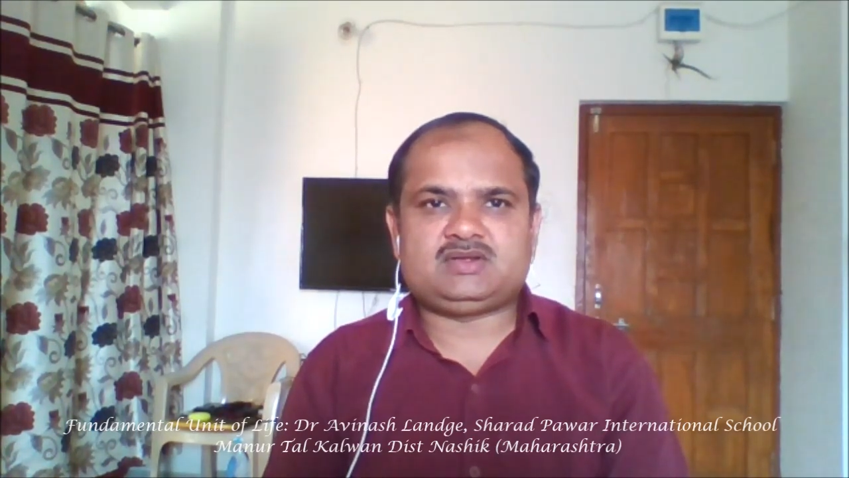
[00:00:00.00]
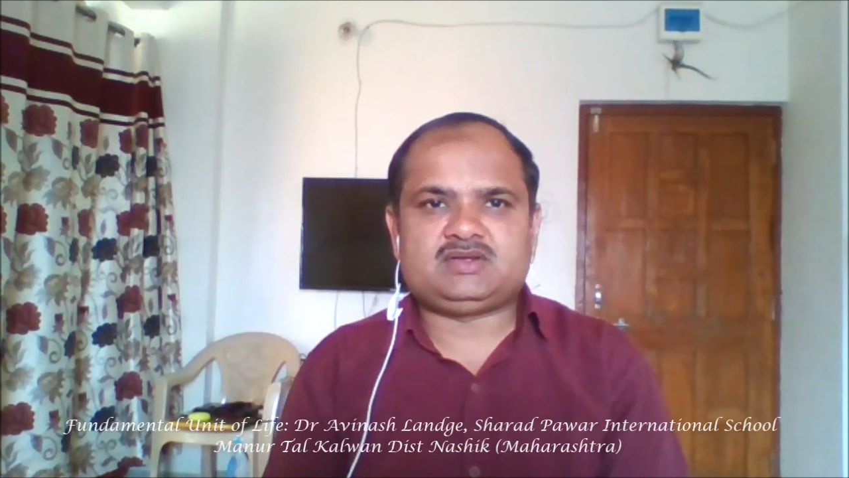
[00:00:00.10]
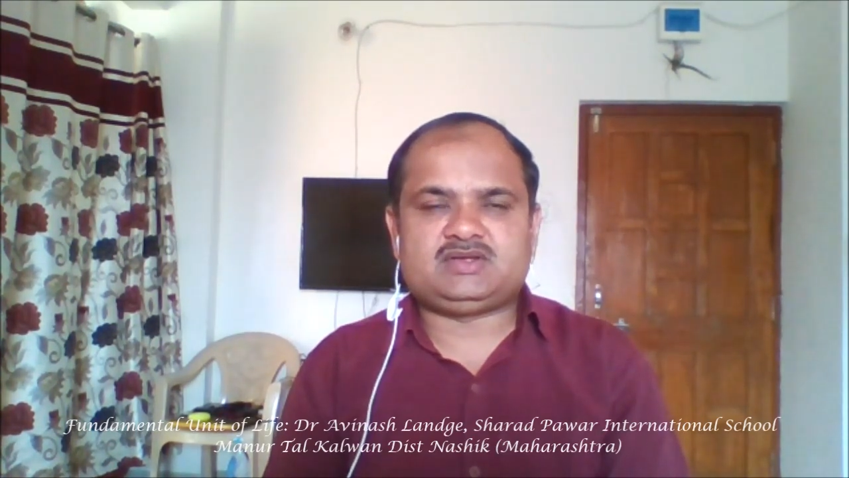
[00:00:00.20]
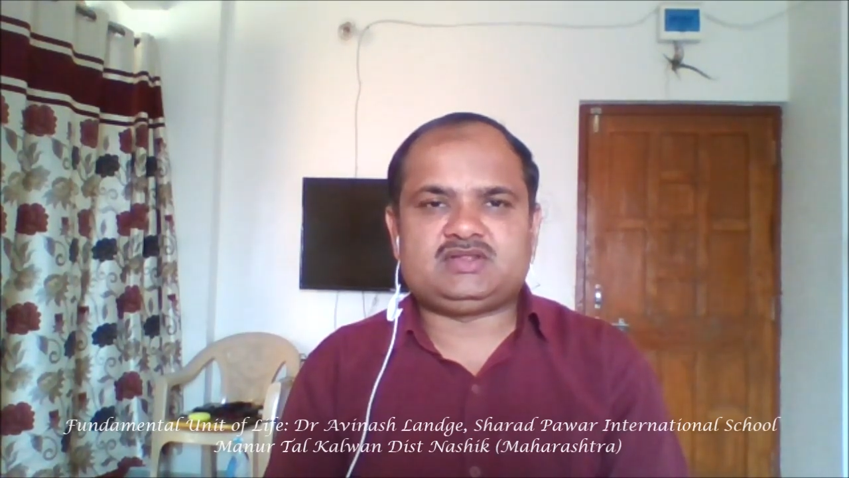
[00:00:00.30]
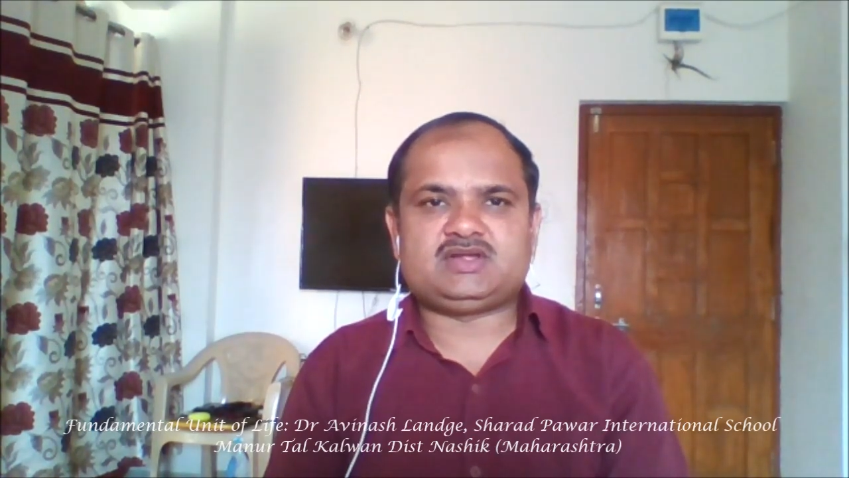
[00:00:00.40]

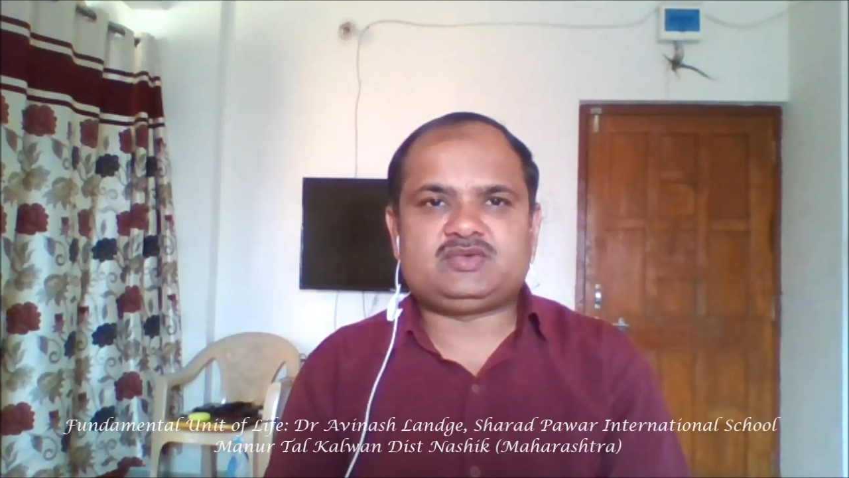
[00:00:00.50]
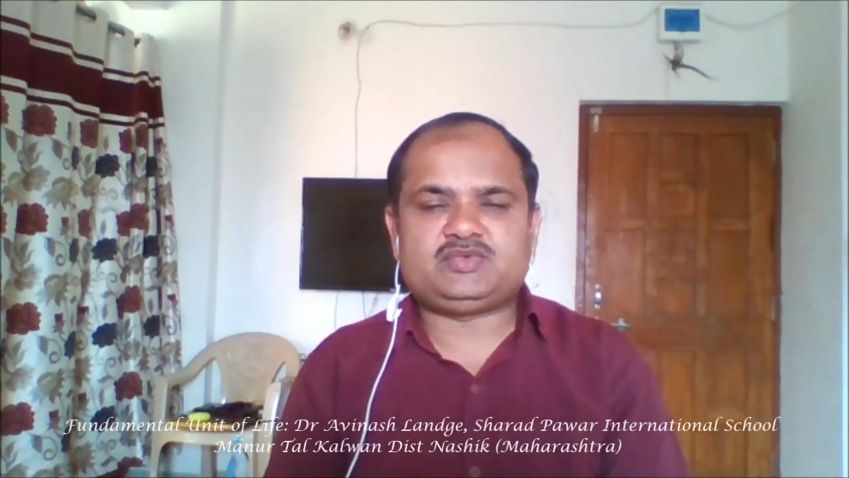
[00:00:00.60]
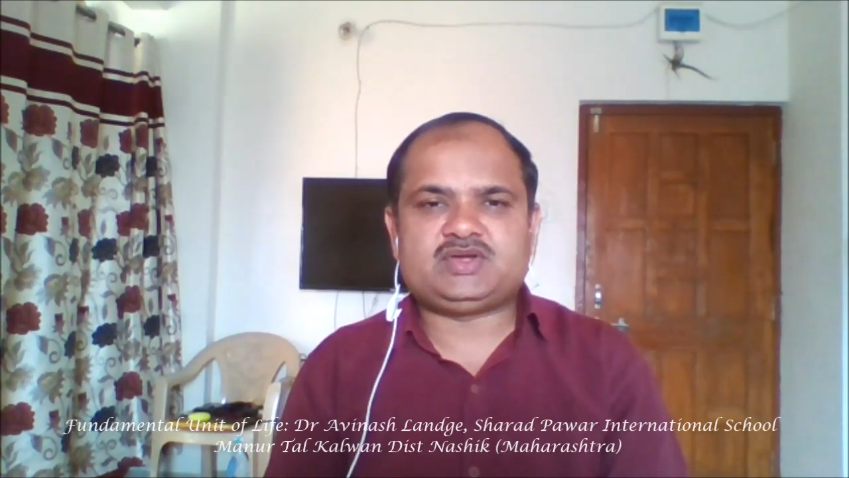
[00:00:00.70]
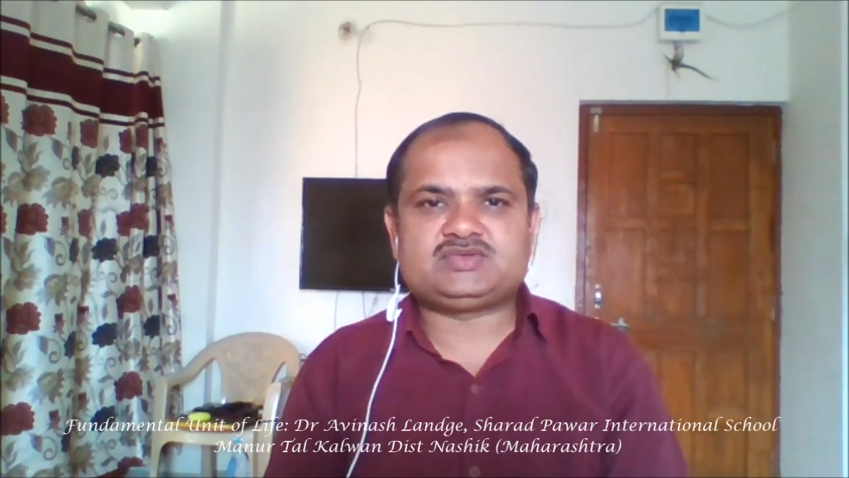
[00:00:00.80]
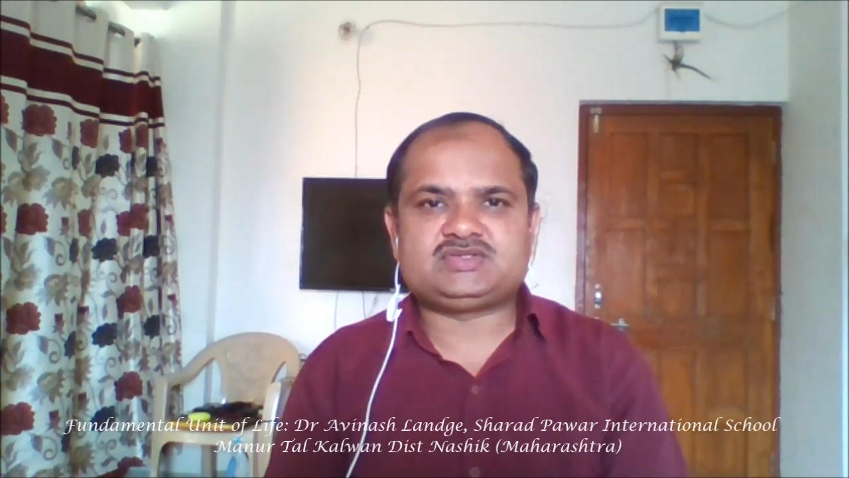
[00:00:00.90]
In that we
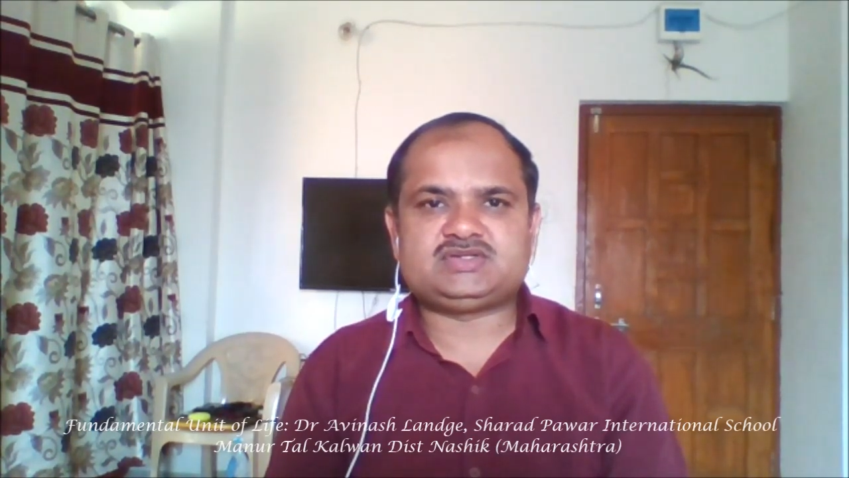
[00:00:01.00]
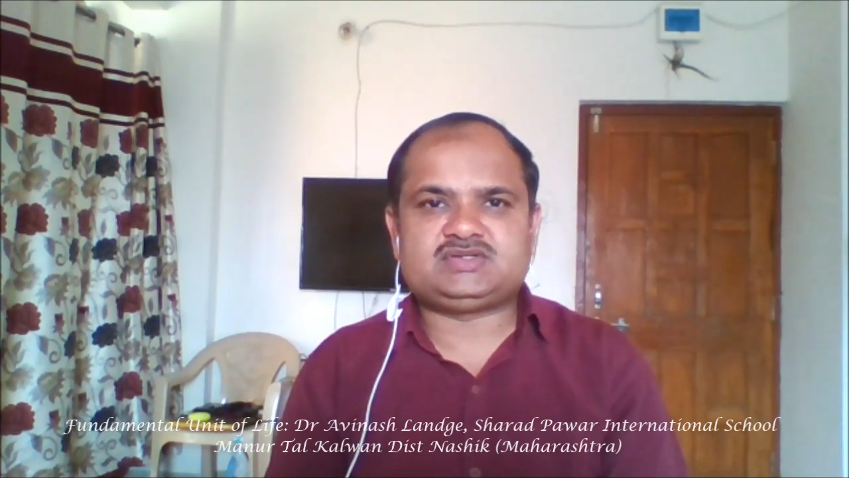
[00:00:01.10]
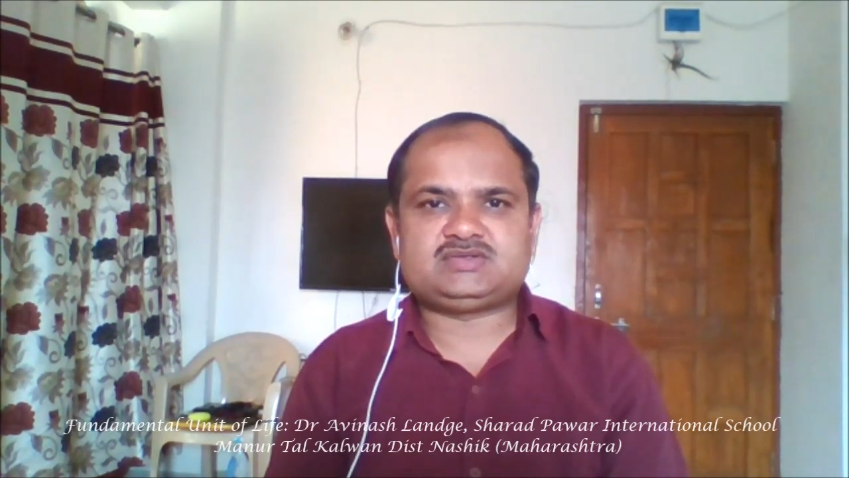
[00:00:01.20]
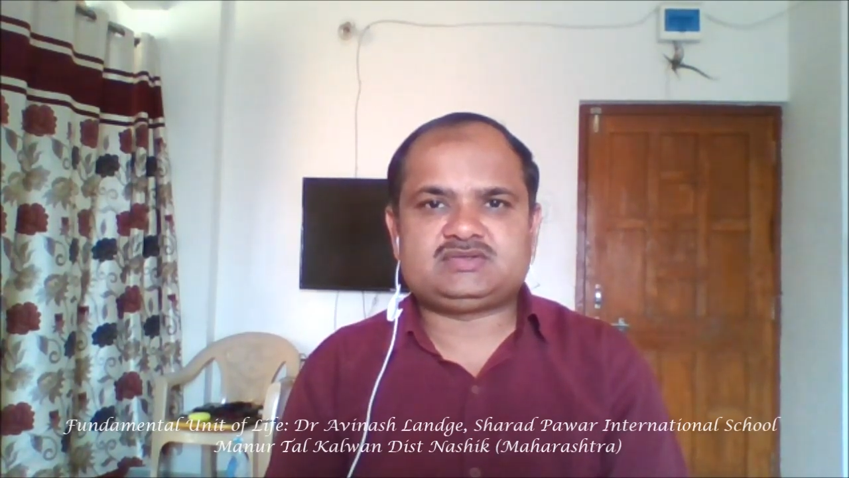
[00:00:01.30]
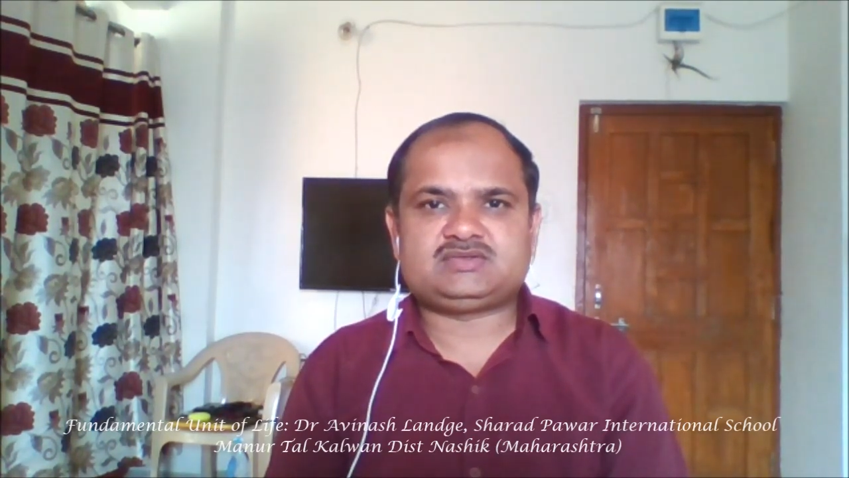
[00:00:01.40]
have seen